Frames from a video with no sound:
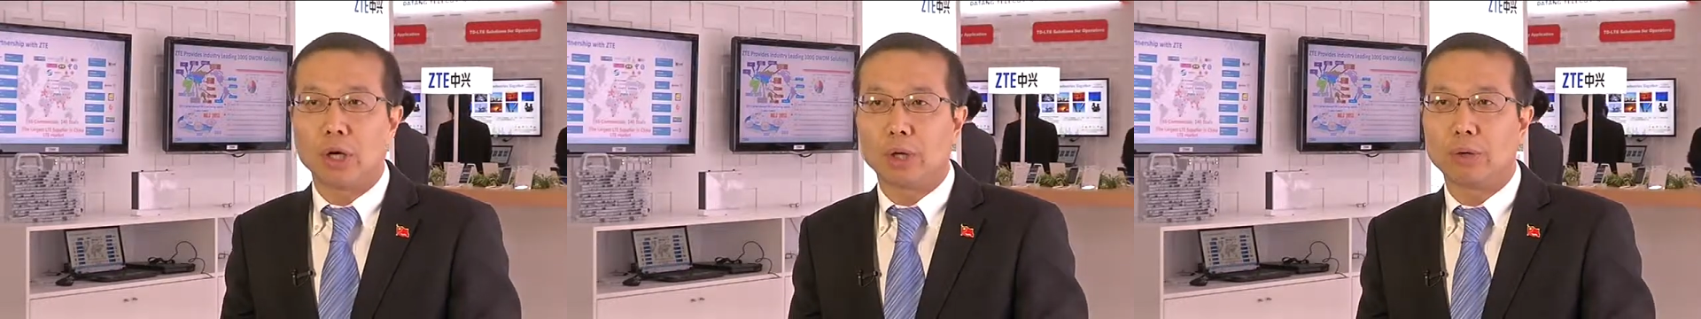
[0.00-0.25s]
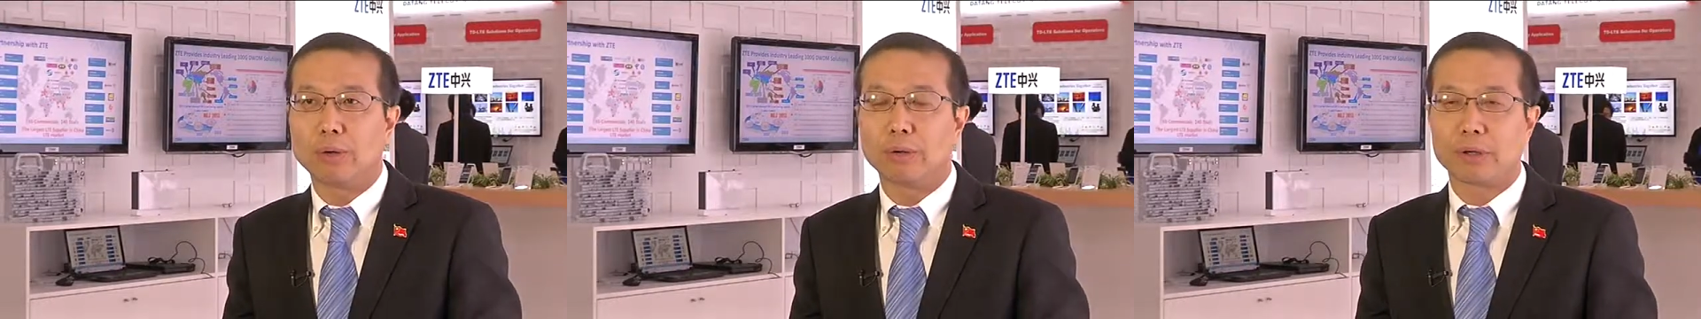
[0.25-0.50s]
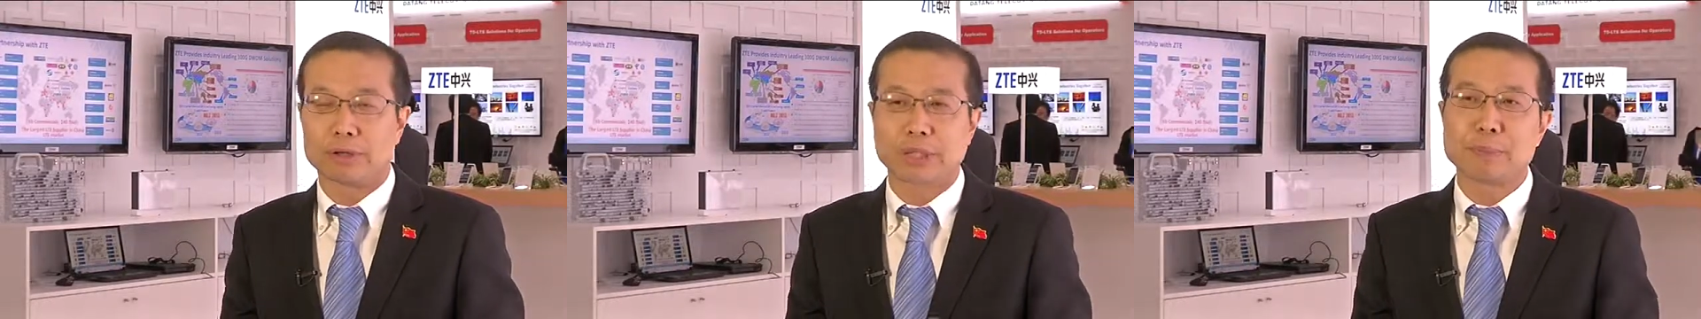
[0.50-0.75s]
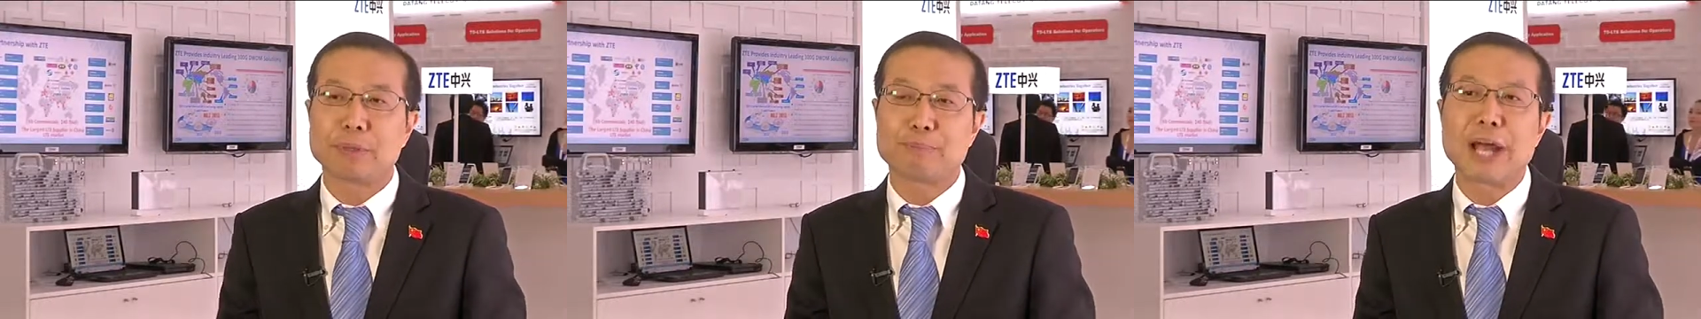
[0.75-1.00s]
or
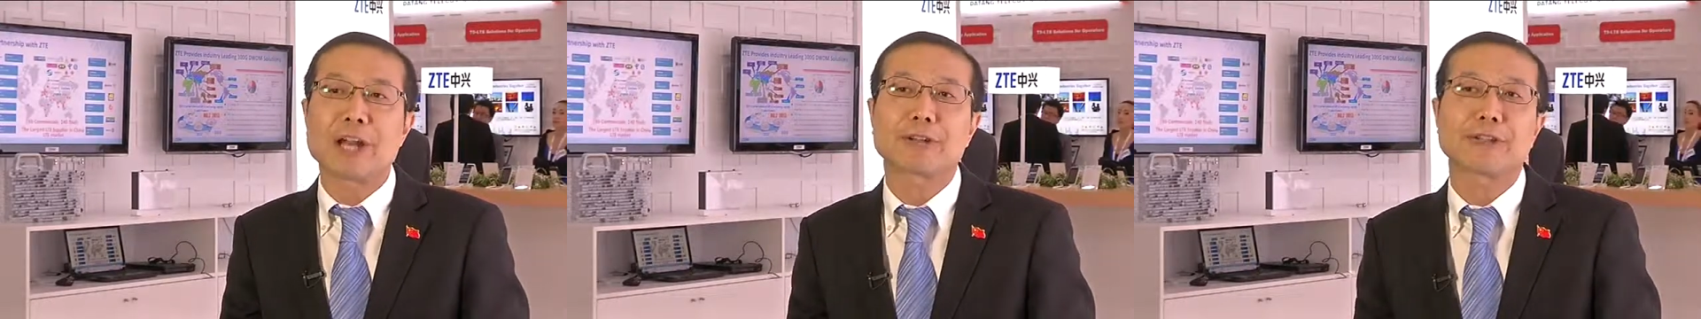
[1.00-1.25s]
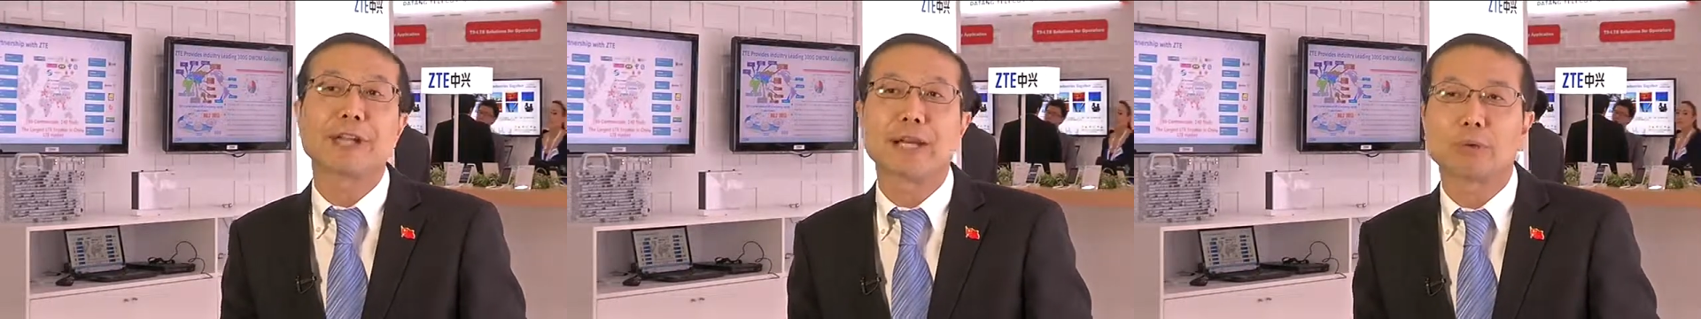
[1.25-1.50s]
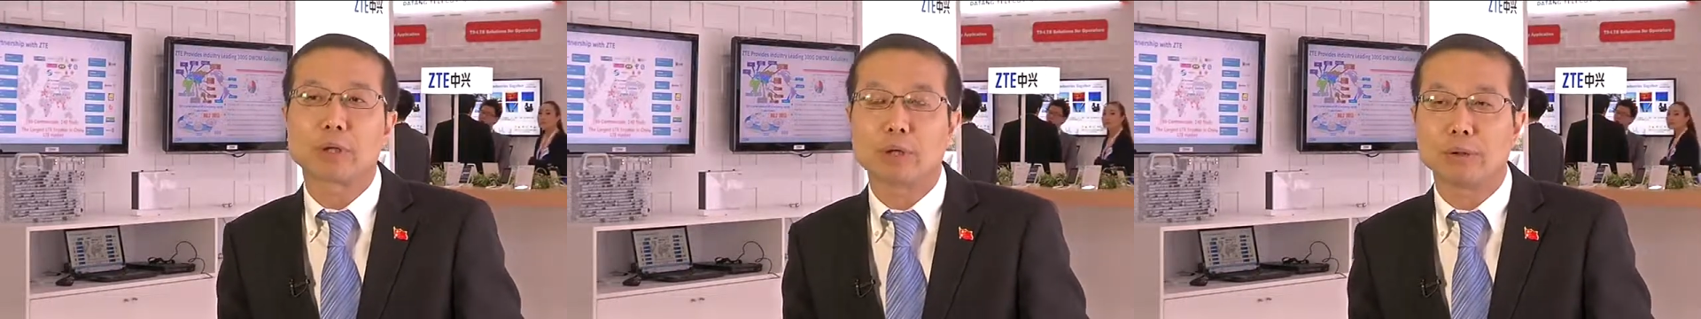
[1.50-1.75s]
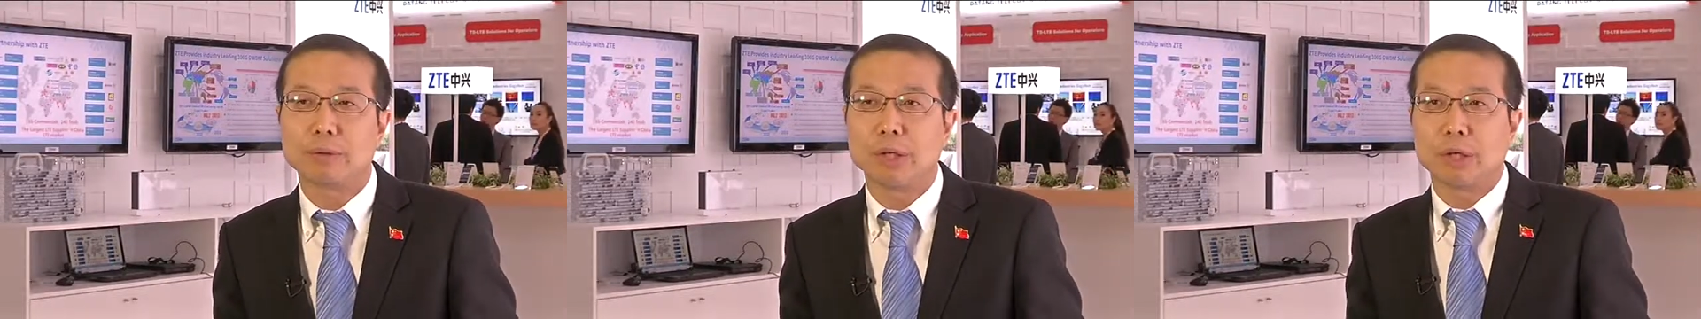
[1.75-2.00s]
some pilot network
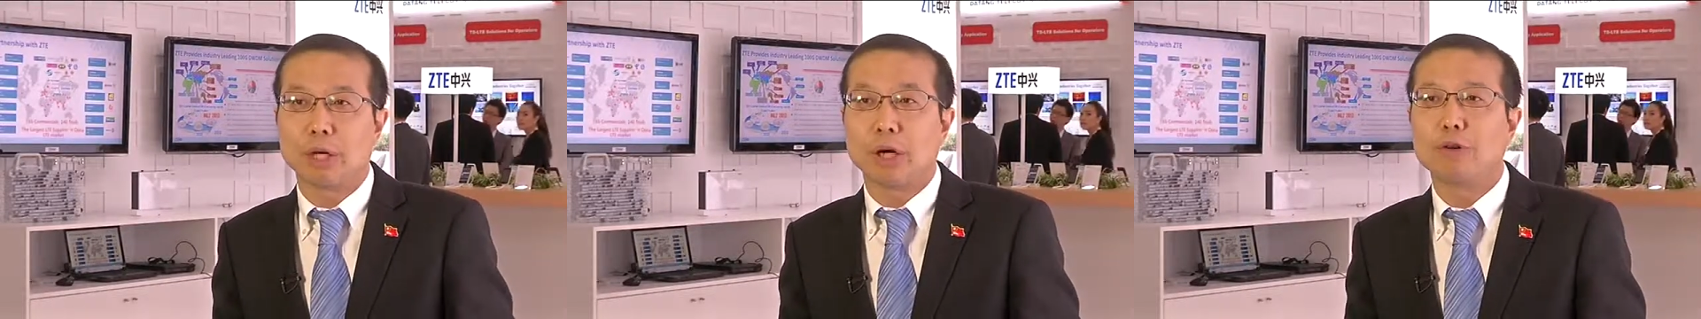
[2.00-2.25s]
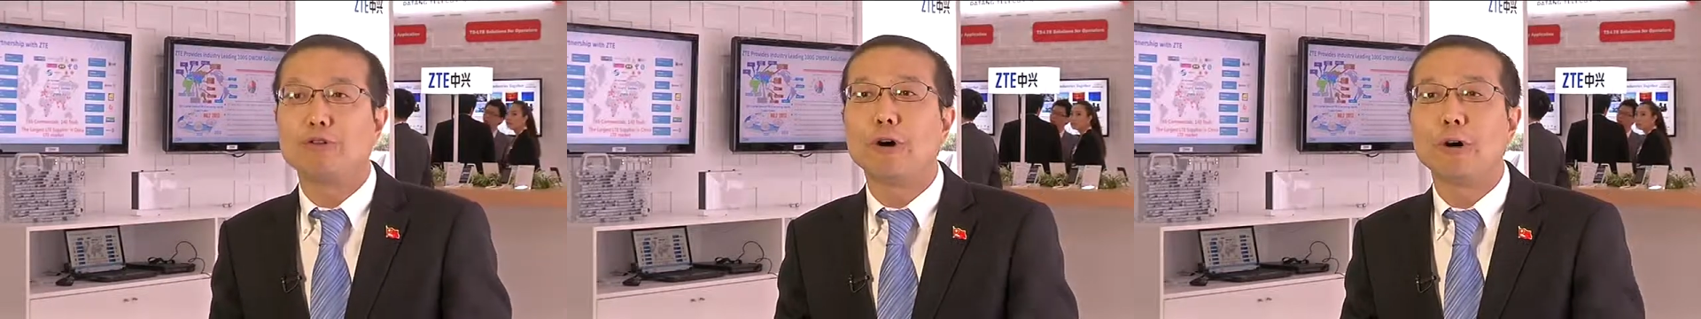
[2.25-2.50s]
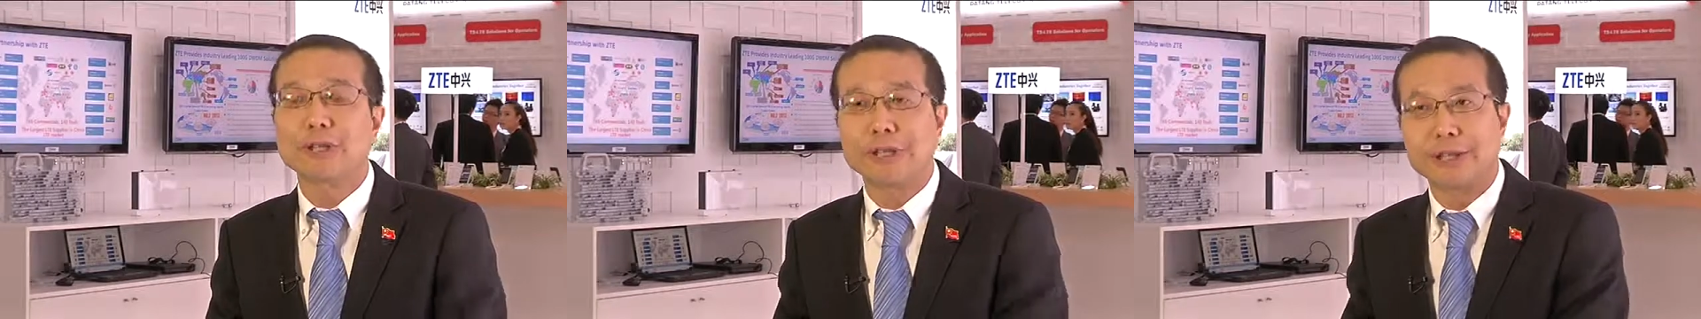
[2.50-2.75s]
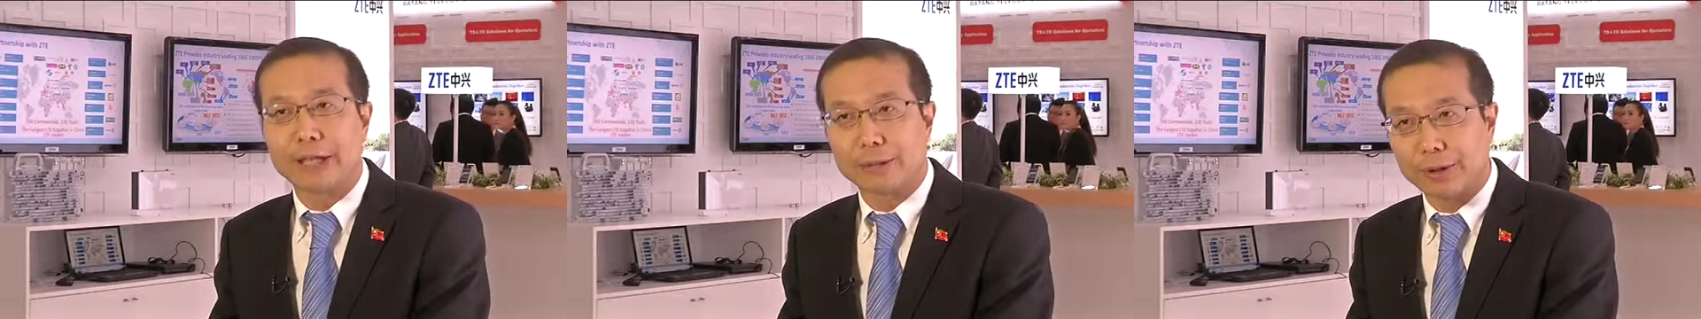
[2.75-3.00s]
or
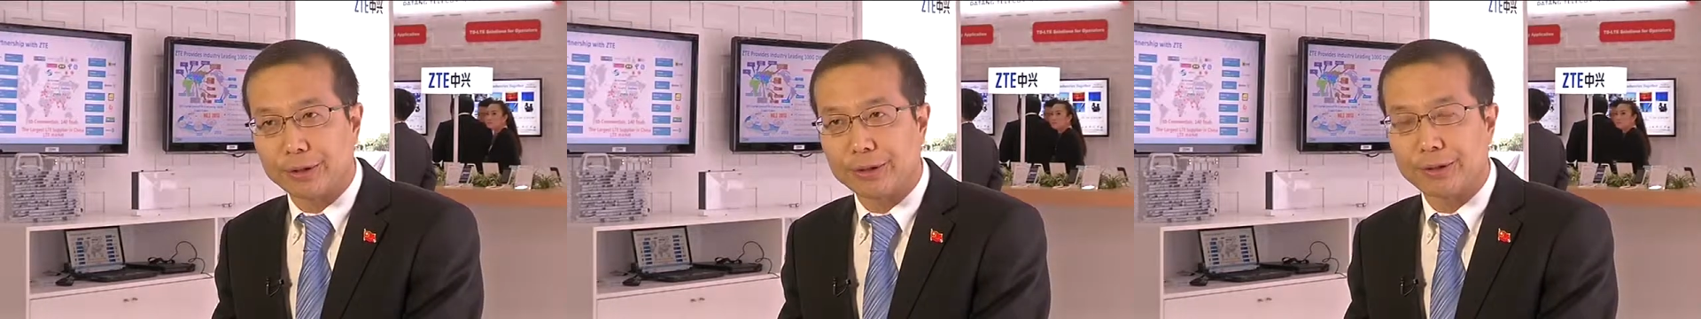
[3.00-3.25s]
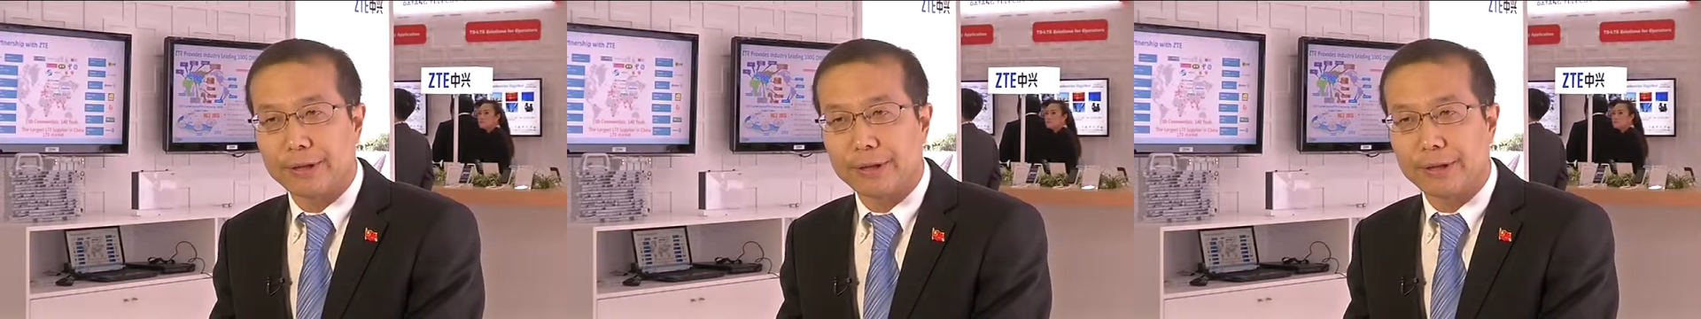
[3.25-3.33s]
4G network.